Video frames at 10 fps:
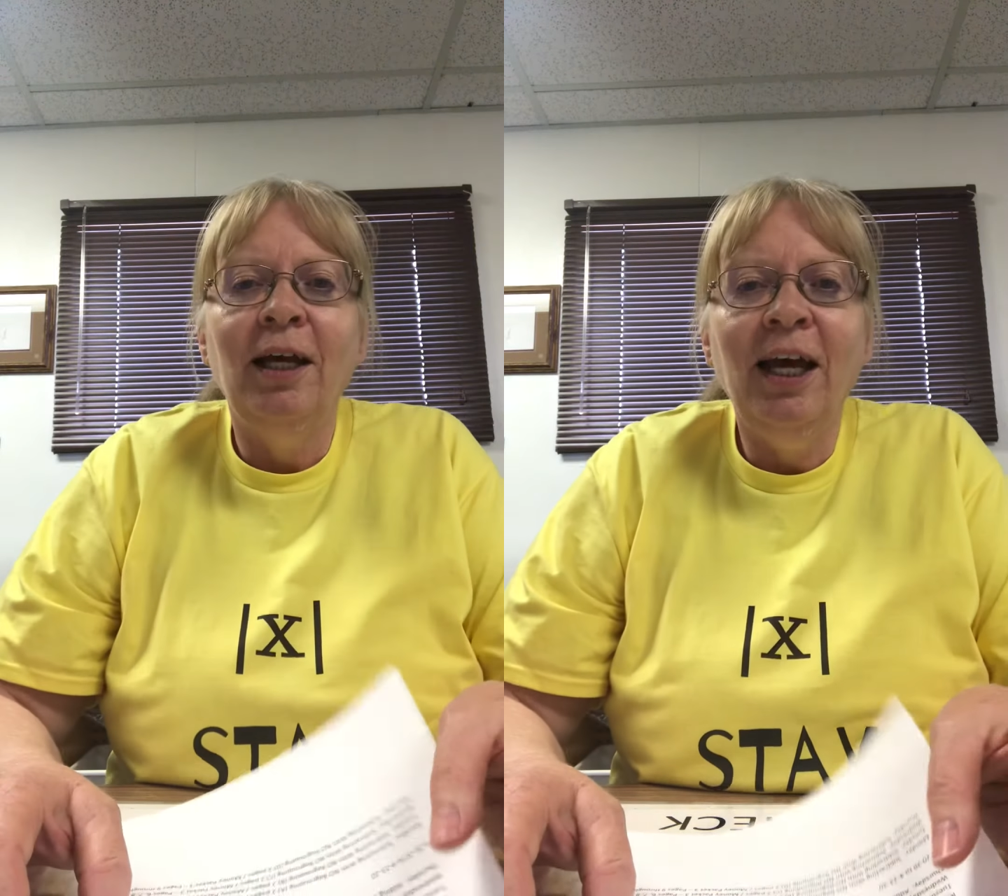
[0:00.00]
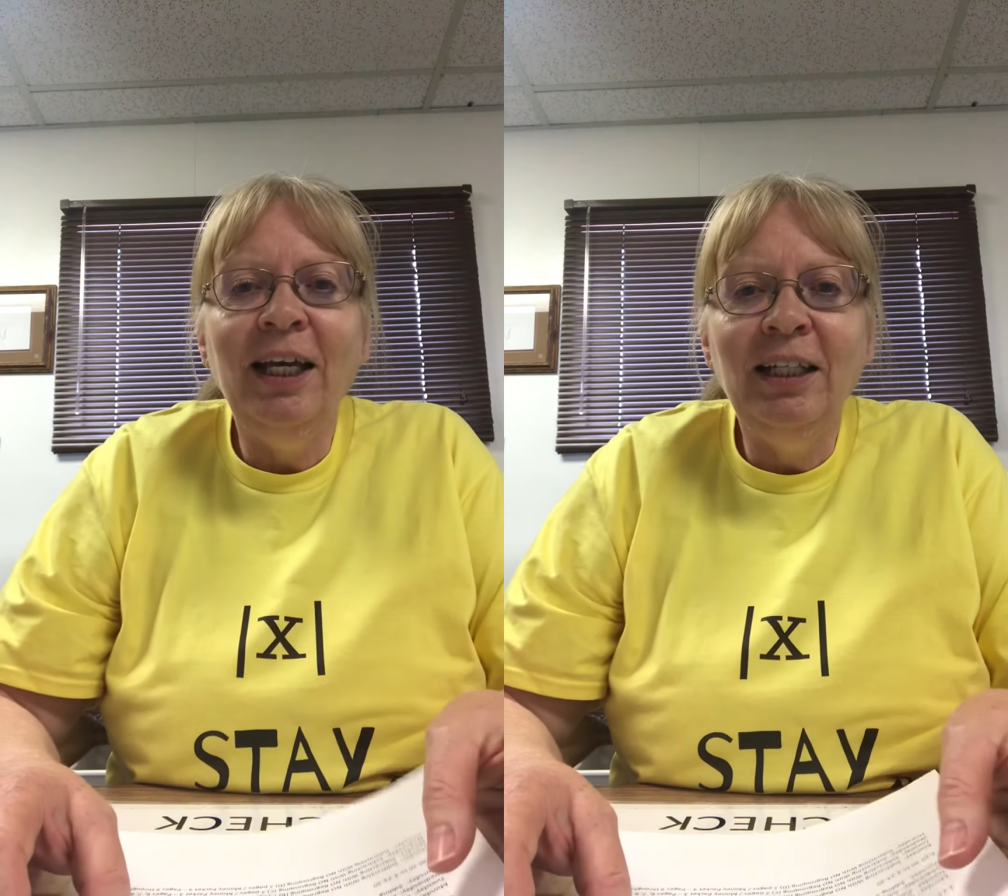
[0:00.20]

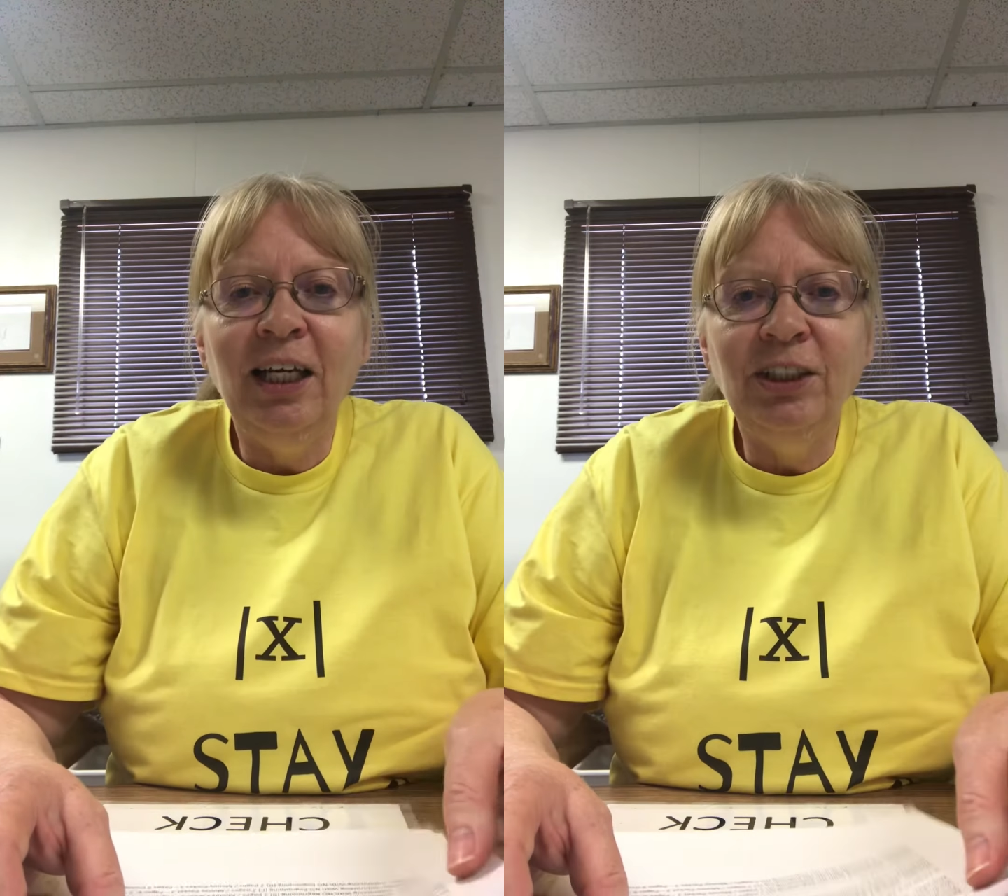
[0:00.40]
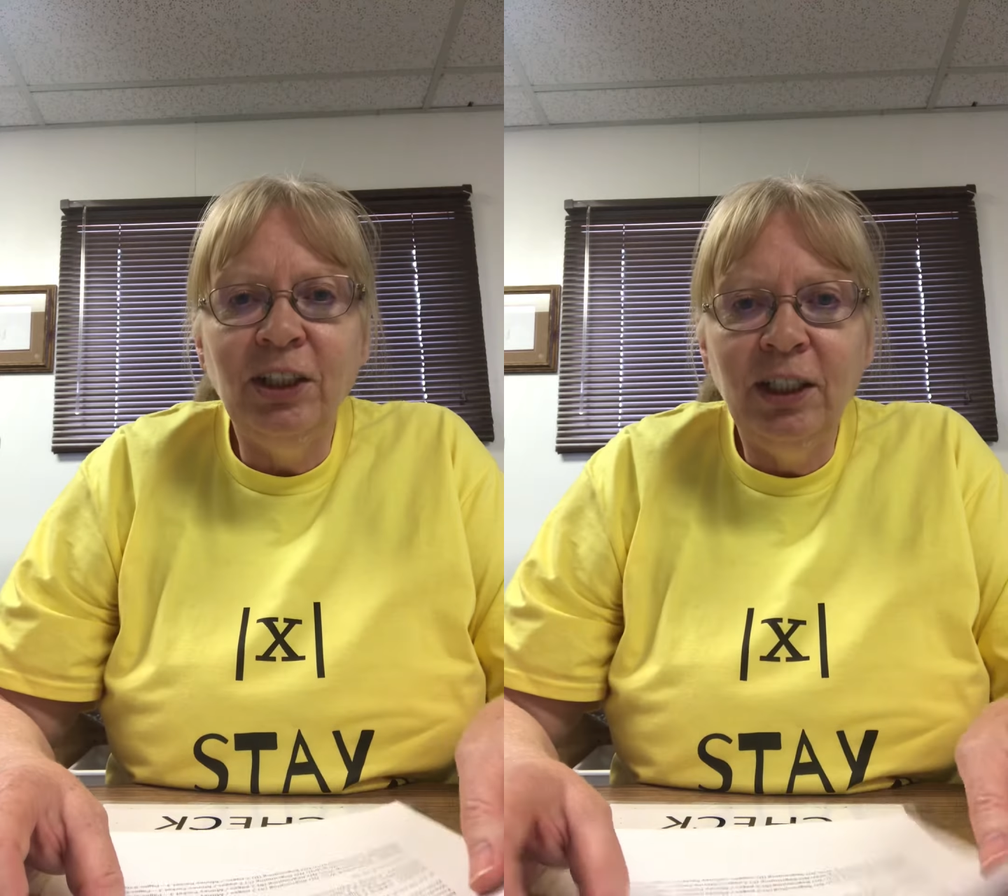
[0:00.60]
Hi
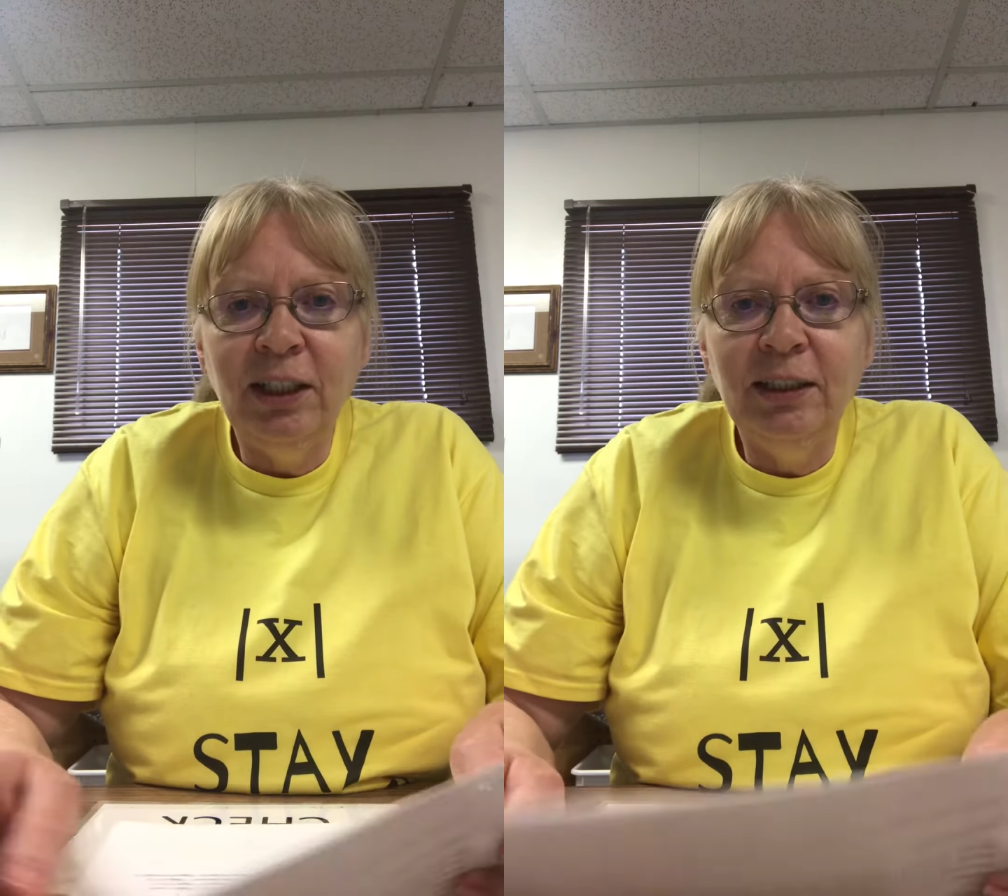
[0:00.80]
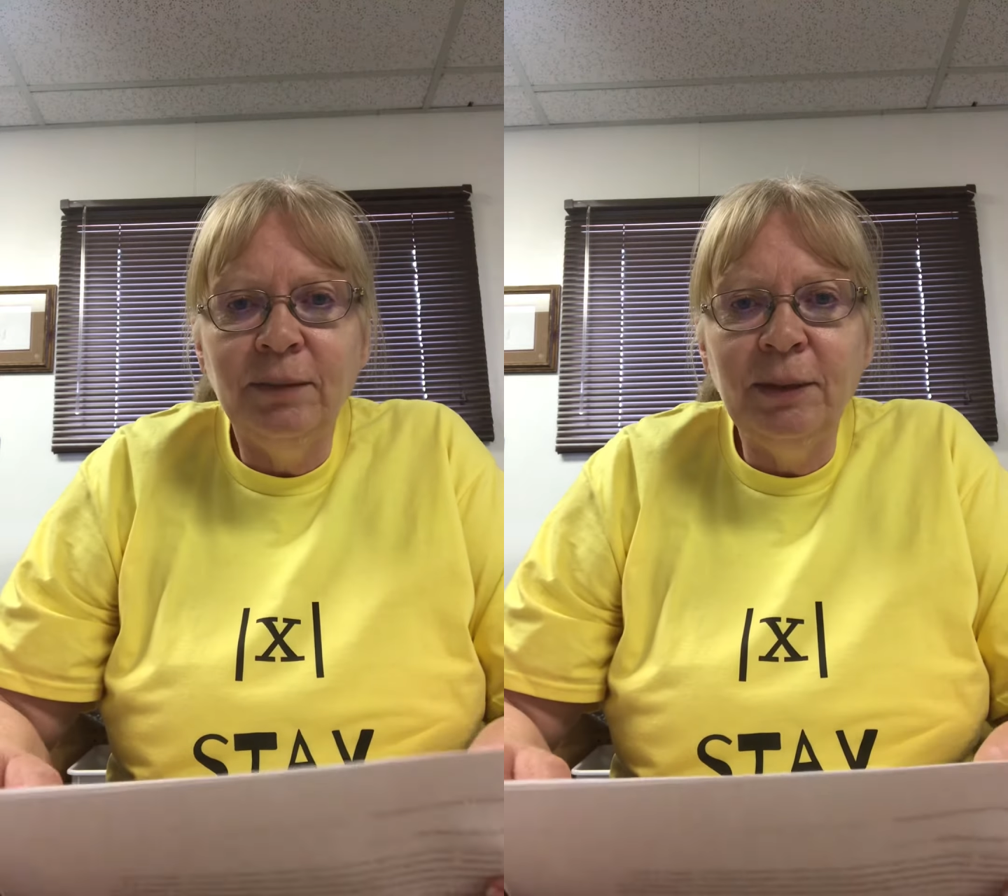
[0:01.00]
Elijah,
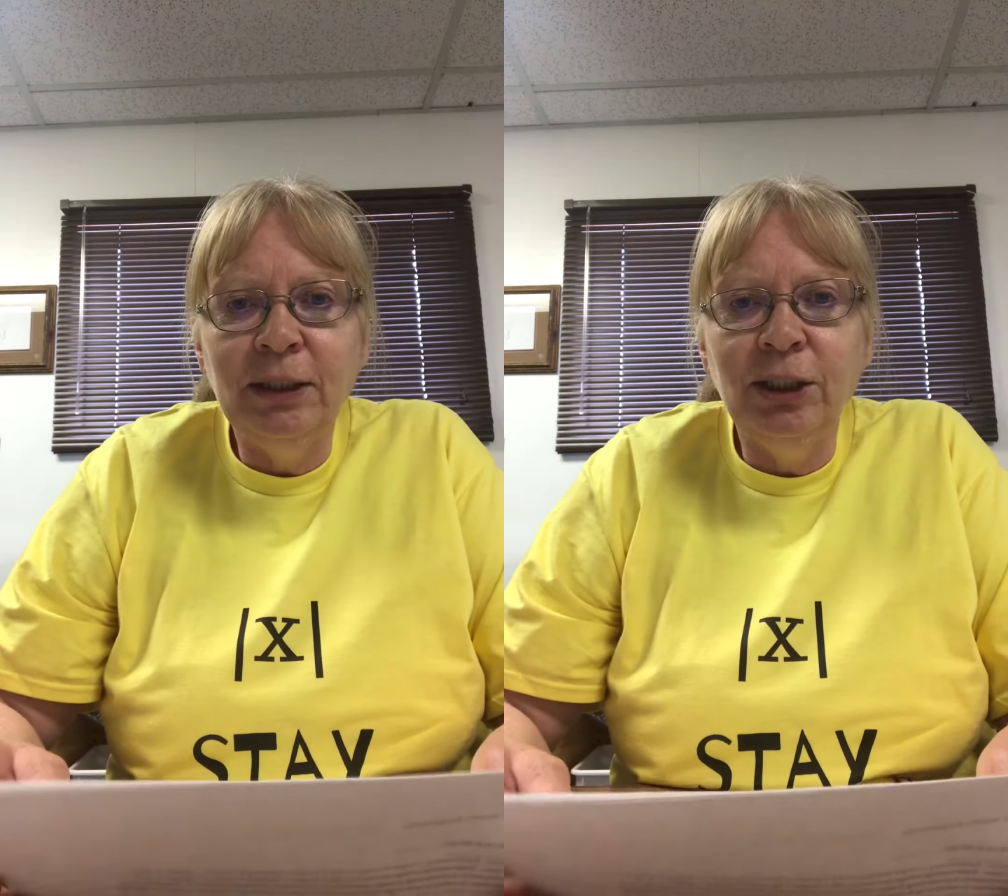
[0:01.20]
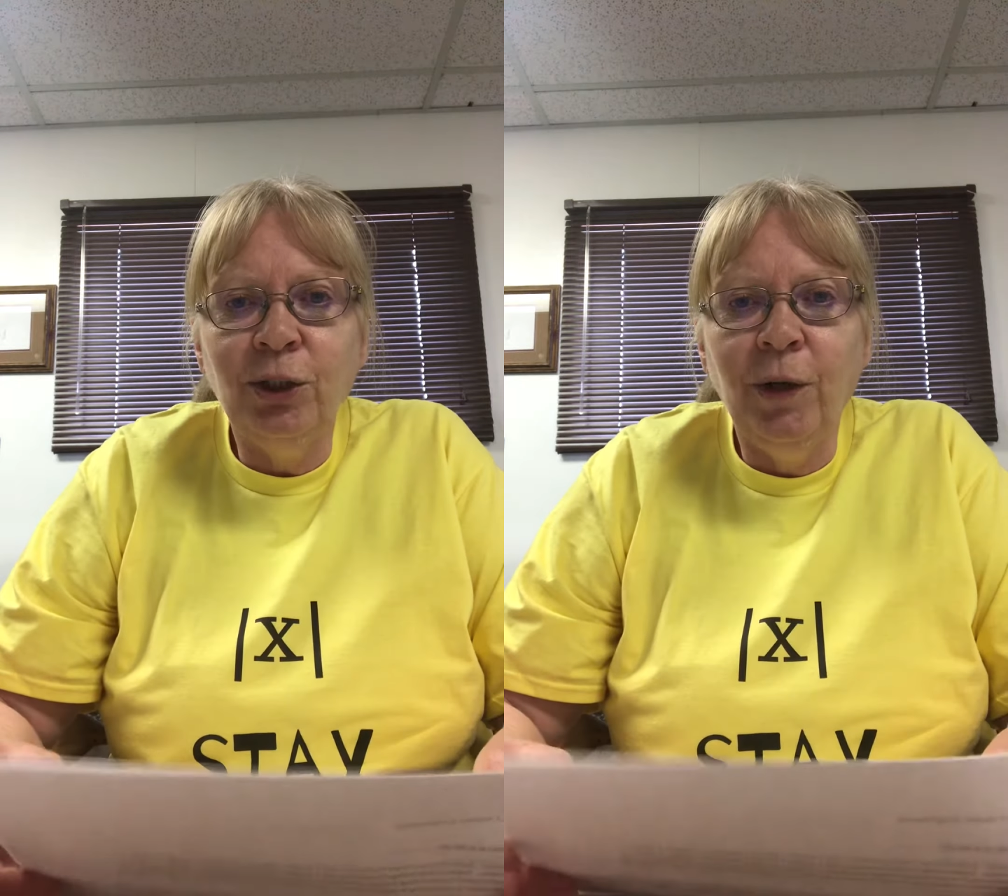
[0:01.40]
it's
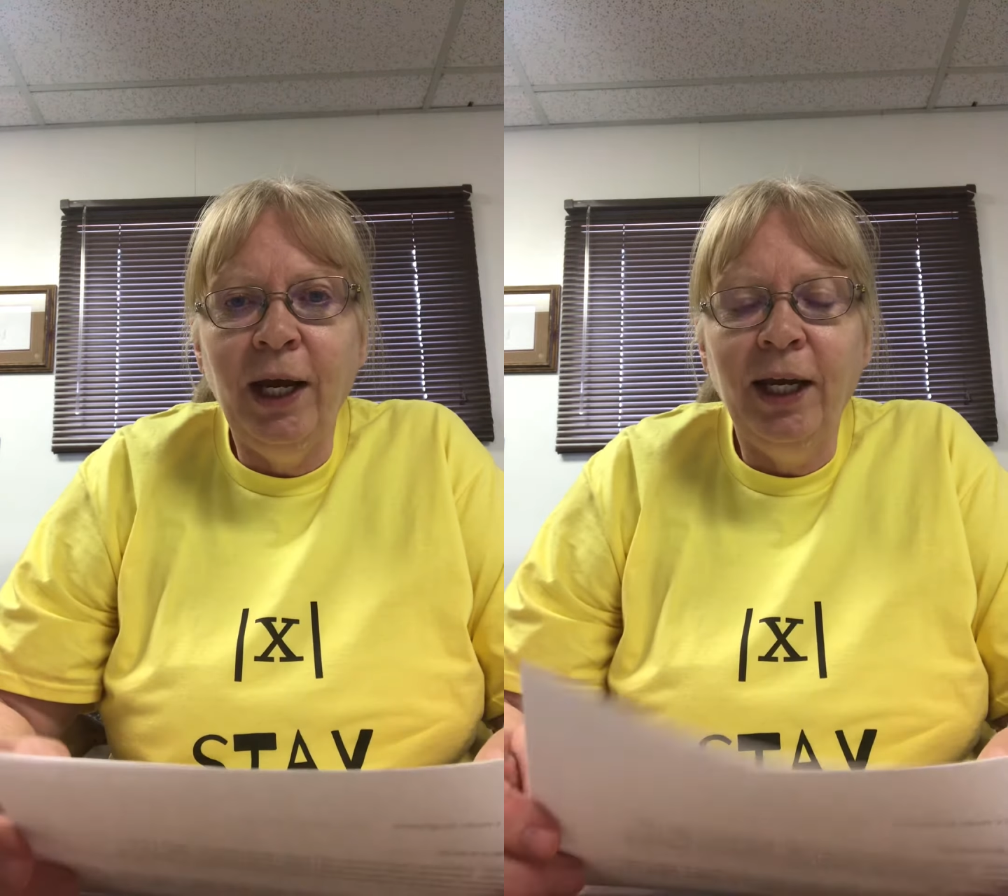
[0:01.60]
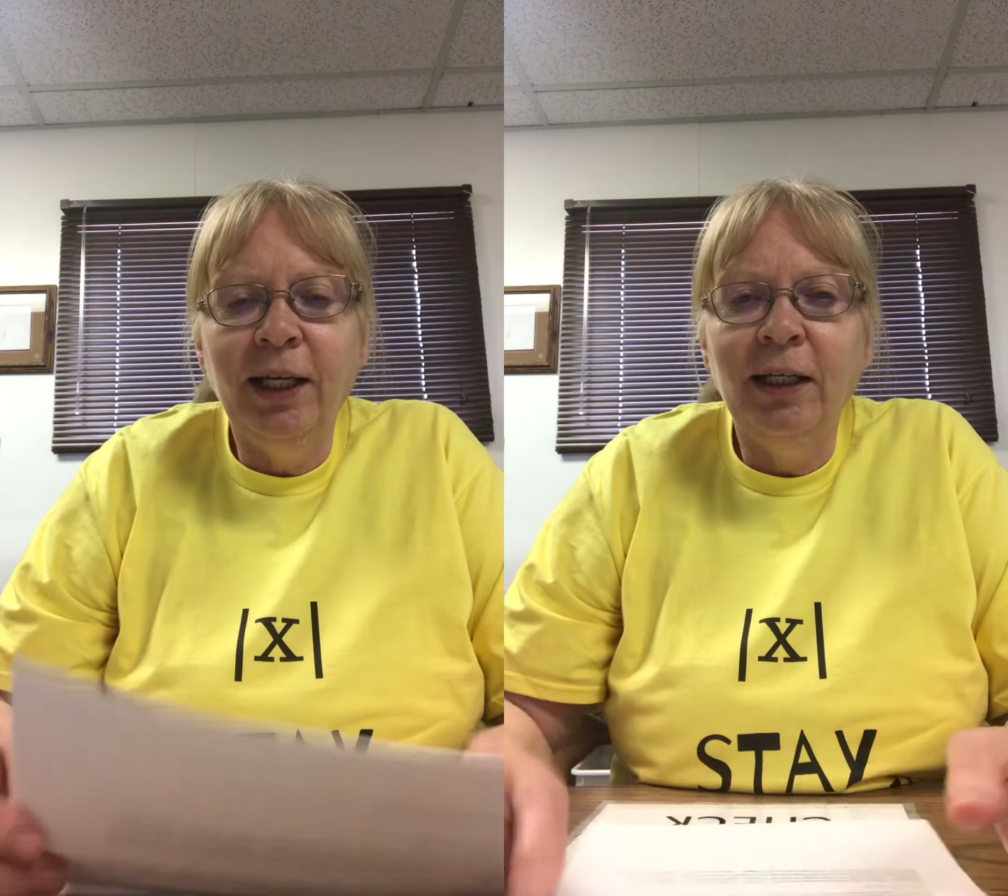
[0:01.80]
Mrs.
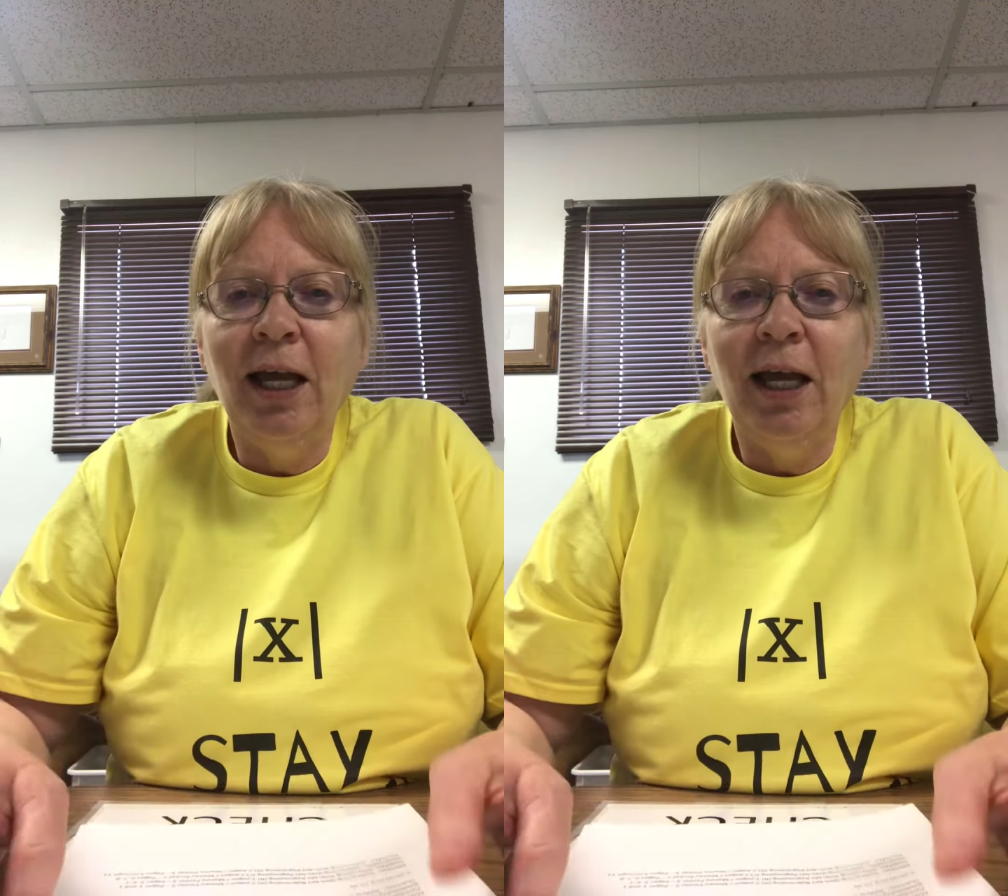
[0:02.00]
Craig.